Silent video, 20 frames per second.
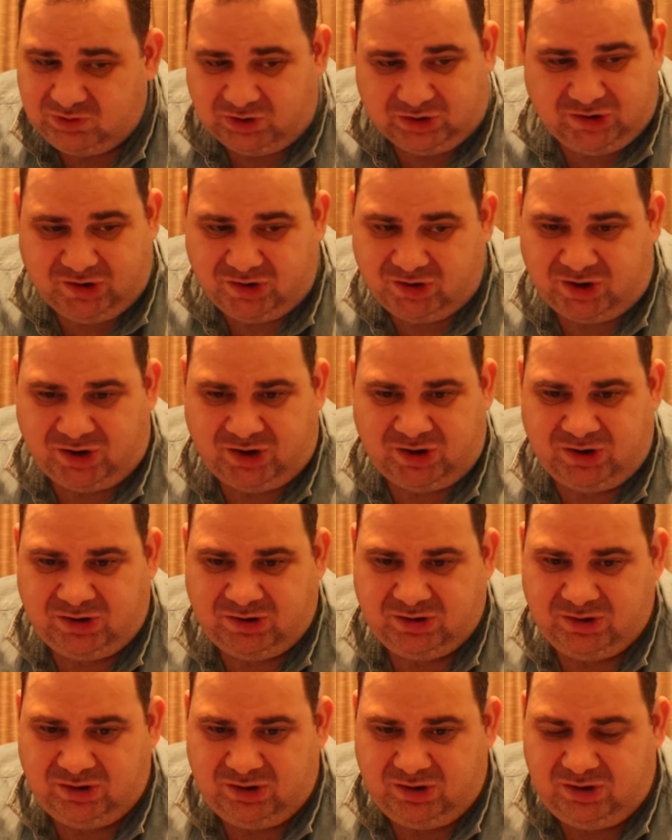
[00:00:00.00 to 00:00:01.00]
You know,
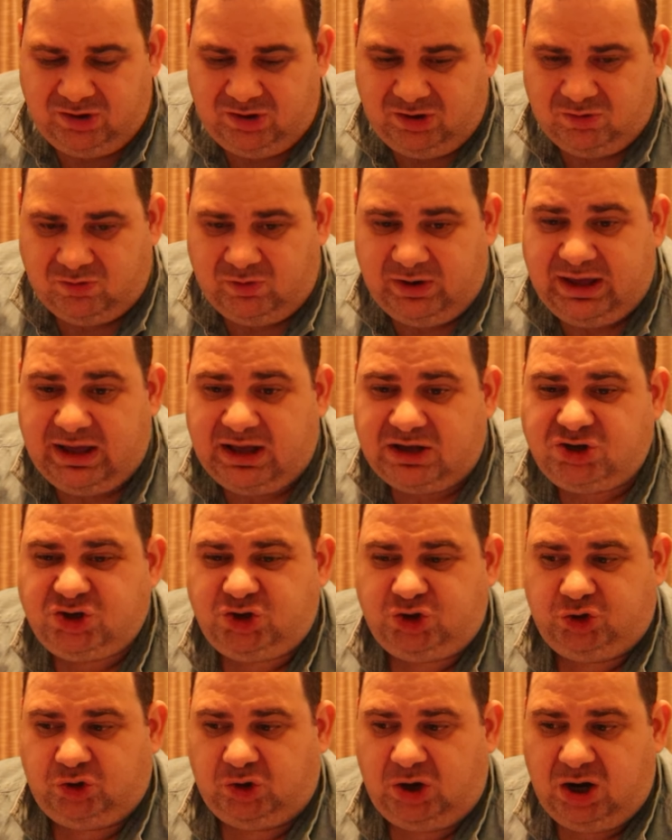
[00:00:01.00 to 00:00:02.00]
we are
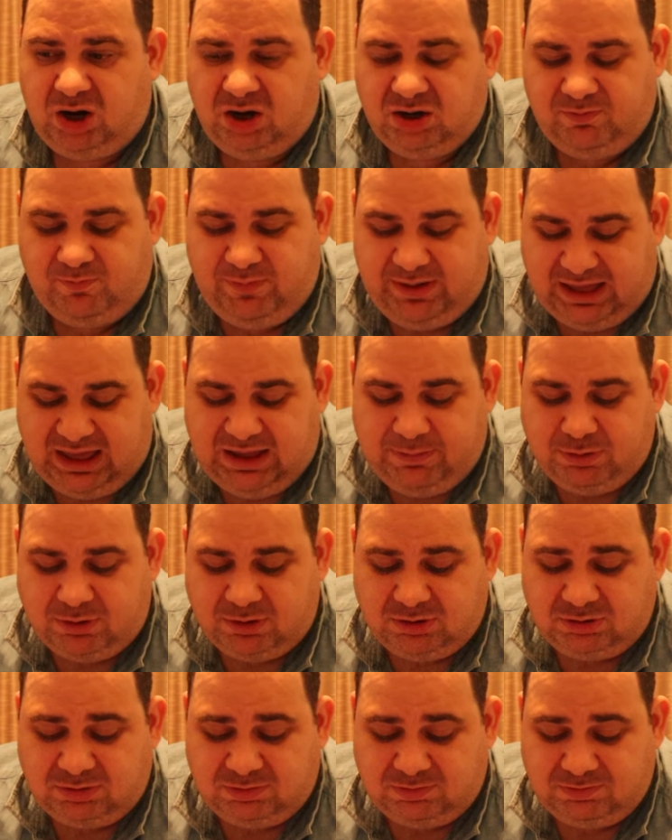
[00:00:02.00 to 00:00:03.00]
strong
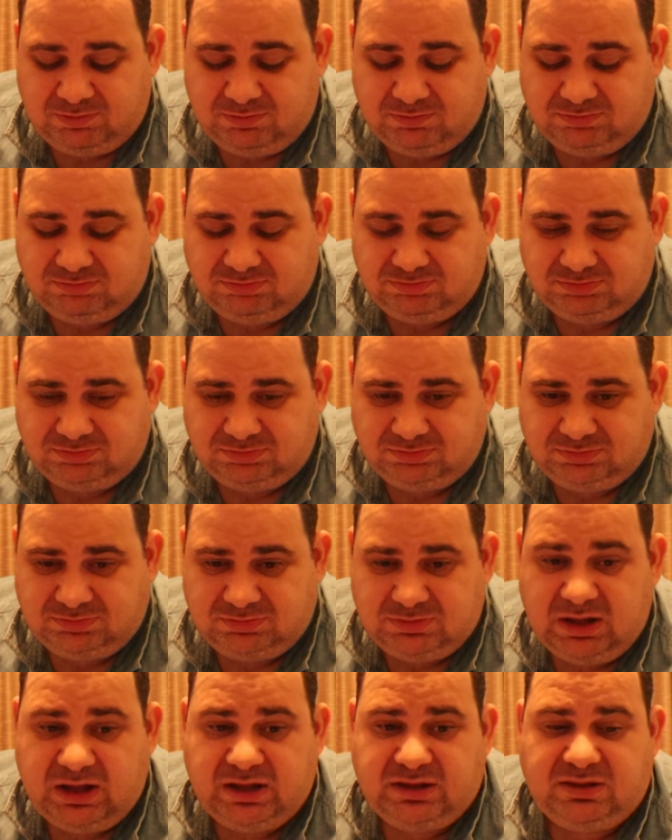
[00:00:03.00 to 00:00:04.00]
people,
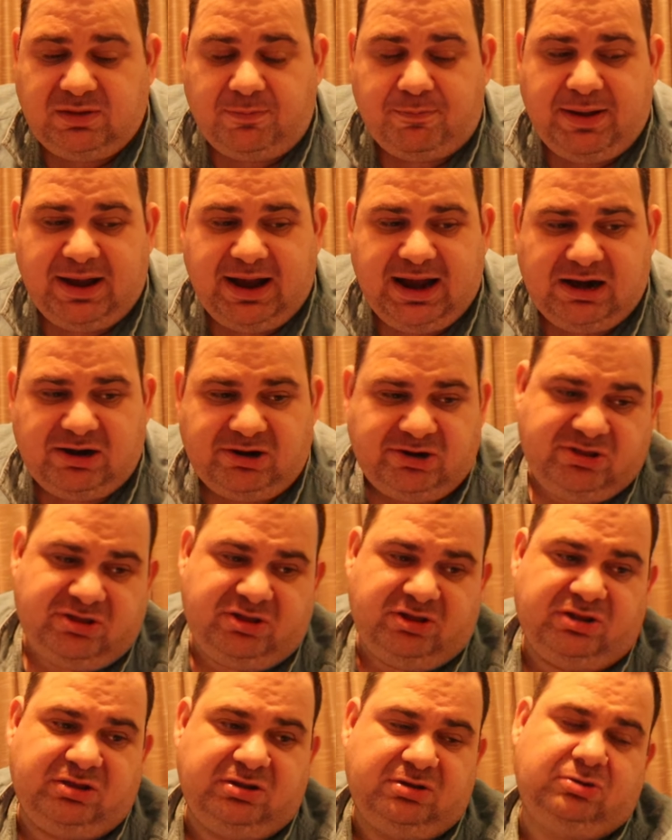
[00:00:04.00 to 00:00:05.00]
the
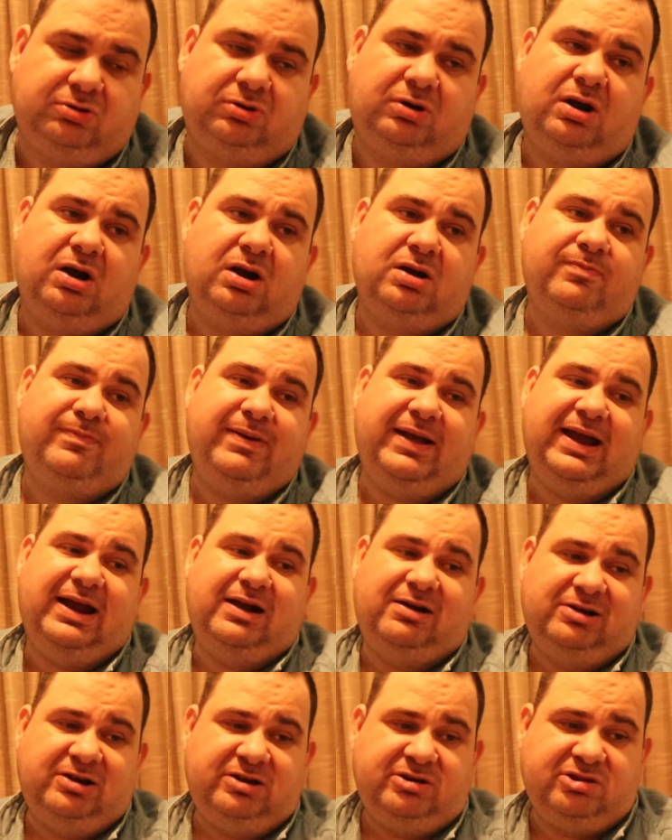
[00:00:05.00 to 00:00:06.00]
parents are strong
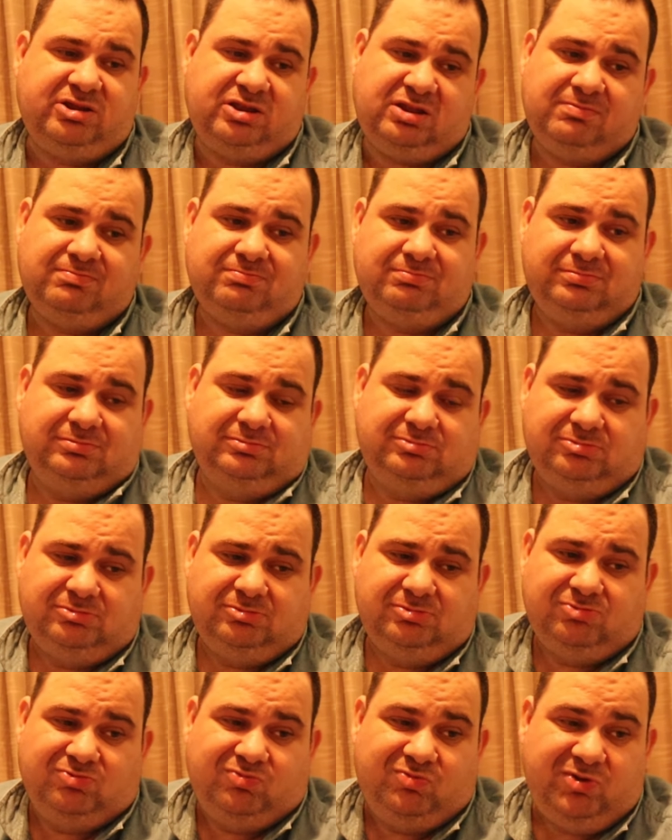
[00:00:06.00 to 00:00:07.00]
parents,
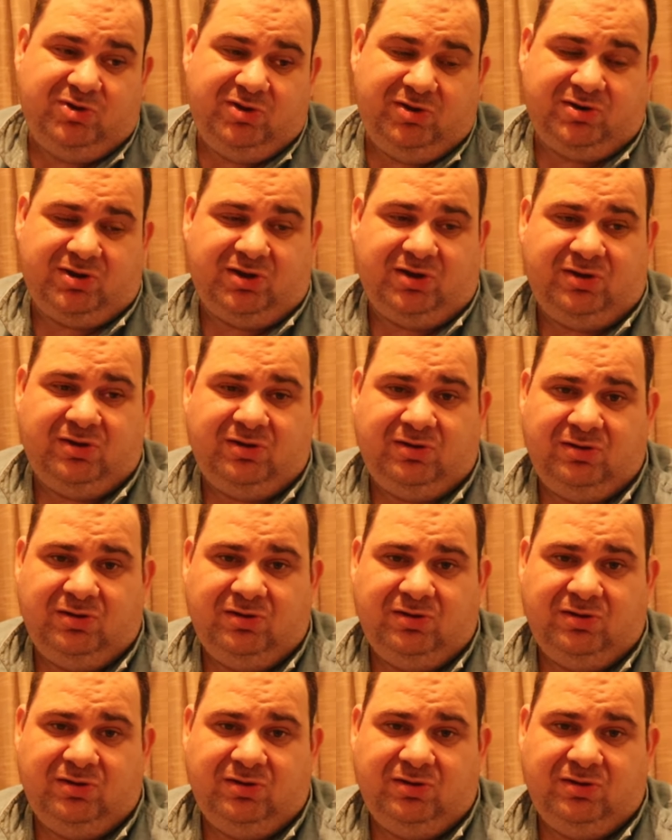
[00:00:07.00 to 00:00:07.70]
you know,